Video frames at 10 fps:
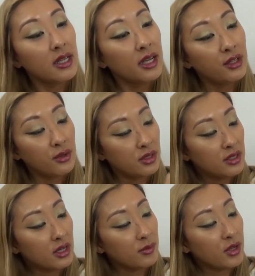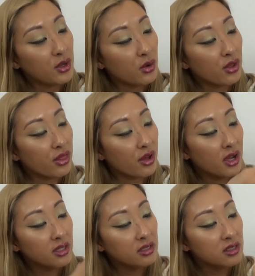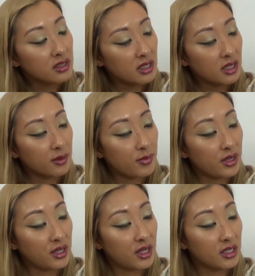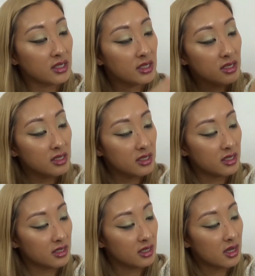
And you can tell me your thoughts and opinions.